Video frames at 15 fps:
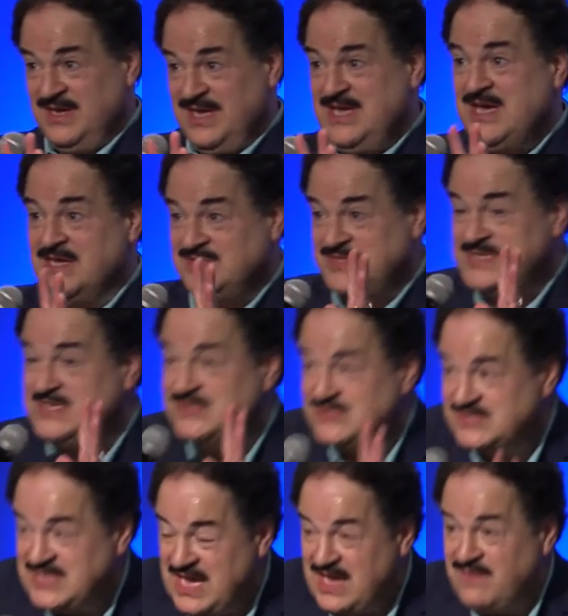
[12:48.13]
he has
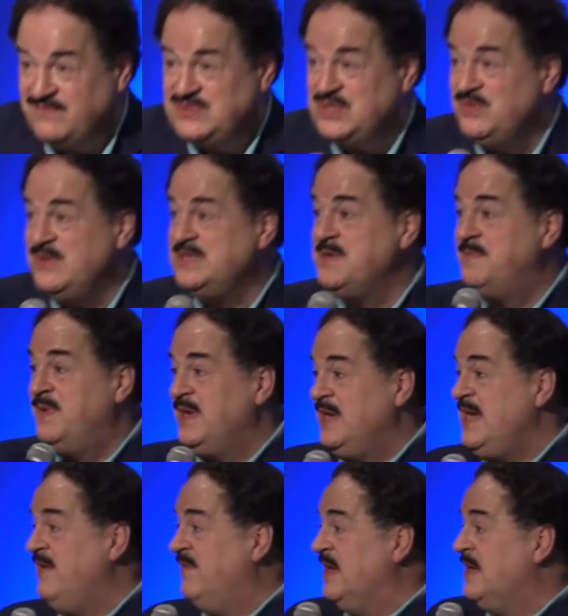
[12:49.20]
deceived you into
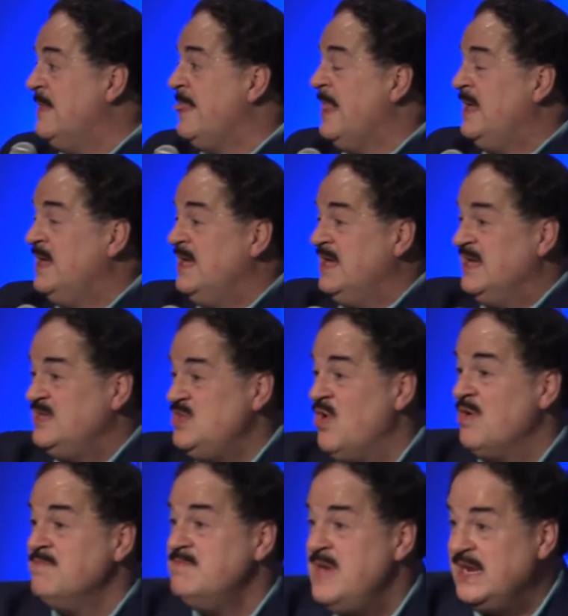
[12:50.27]
believing
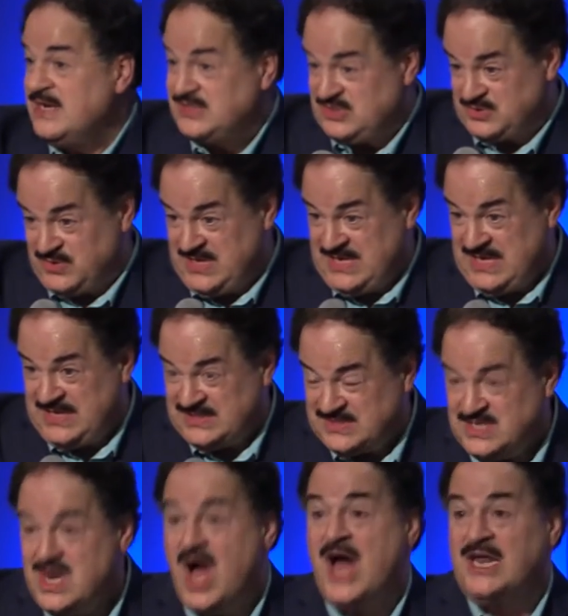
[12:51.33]
your ministry
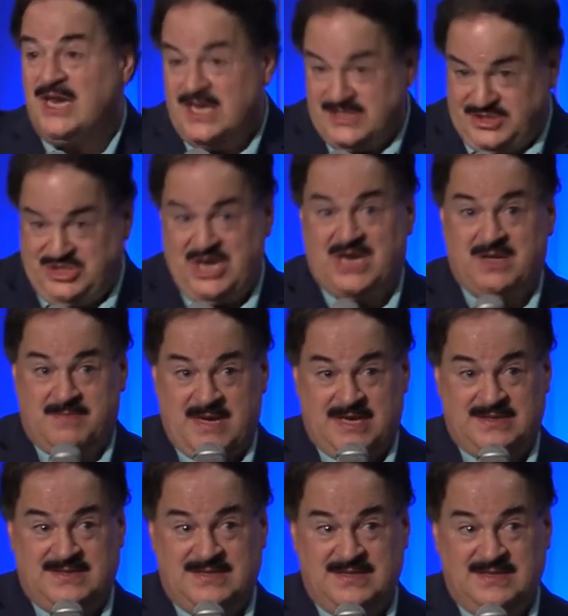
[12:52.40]
is not
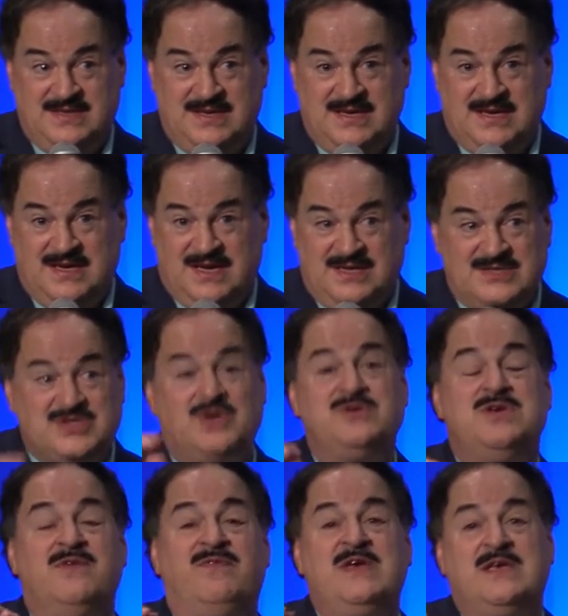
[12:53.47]
legitimate. And so
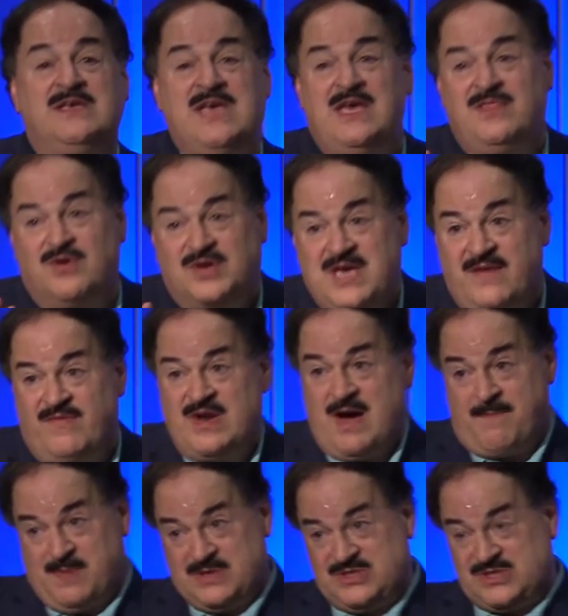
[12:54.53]
you've either given
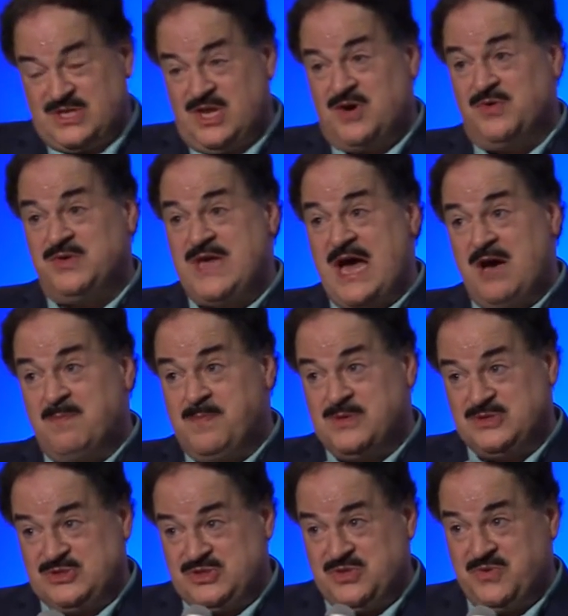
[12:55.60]
up or slowed down
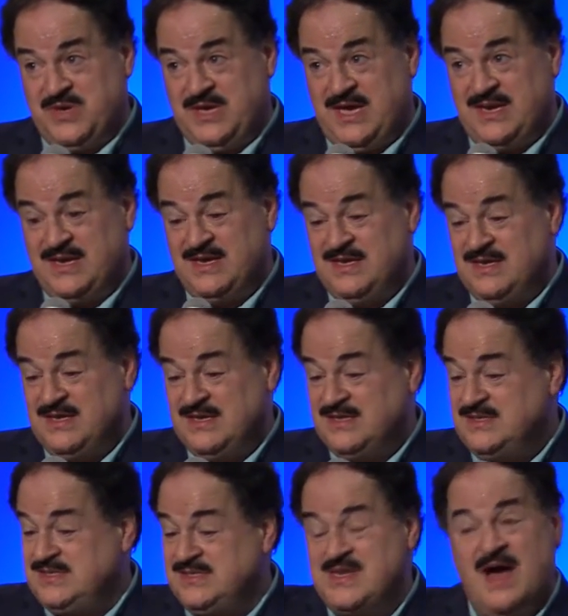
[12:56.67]
pursuing it.
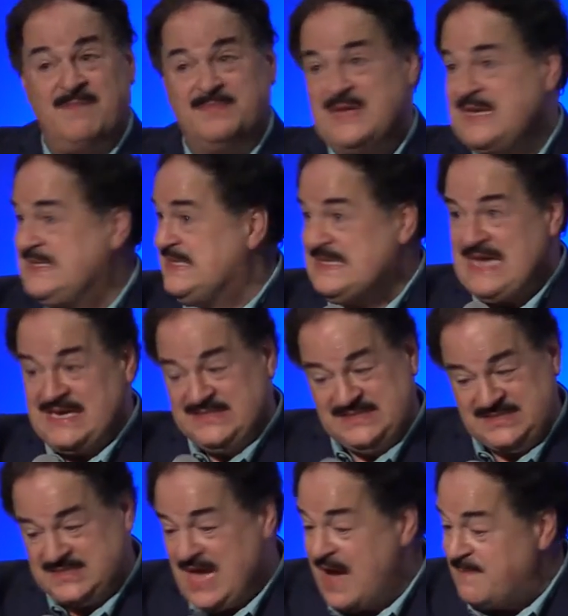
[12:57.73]
Stop that today.
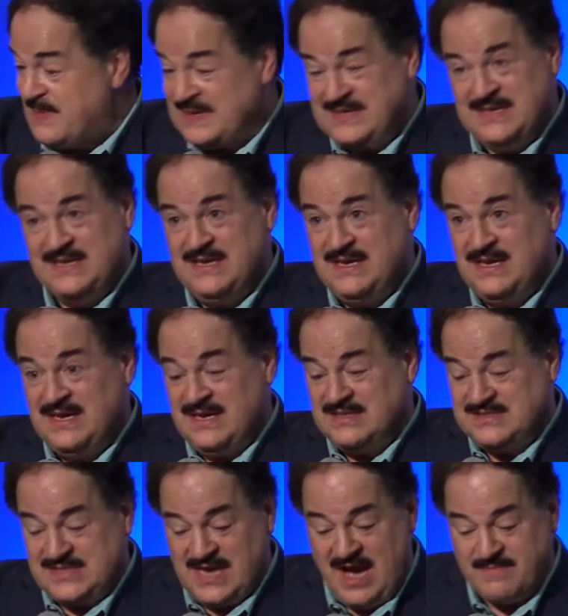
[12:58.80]
Stop it
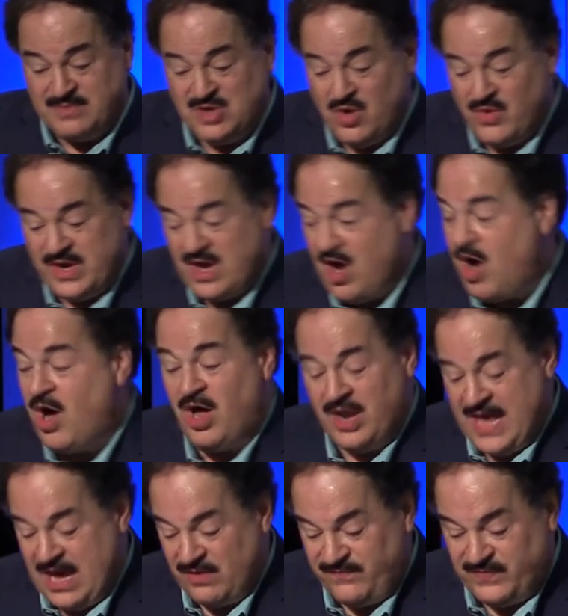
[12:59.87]
and say, I'm going
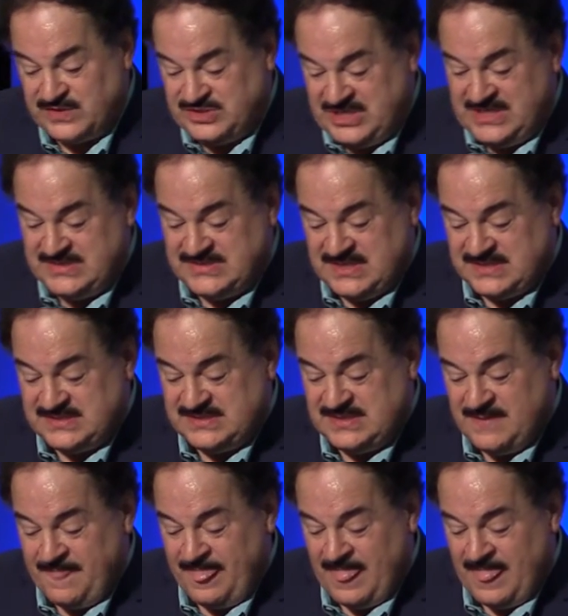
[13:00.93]
all out for Jesus.